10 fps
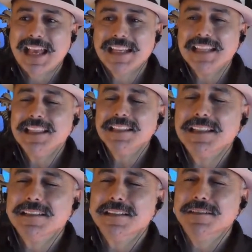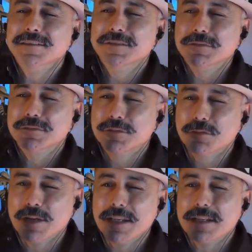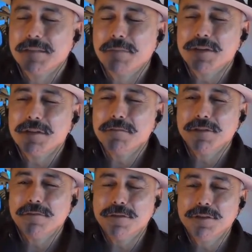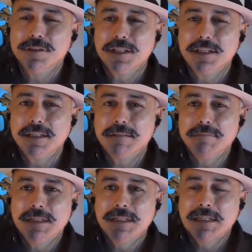And I think sounds great, especially with the first time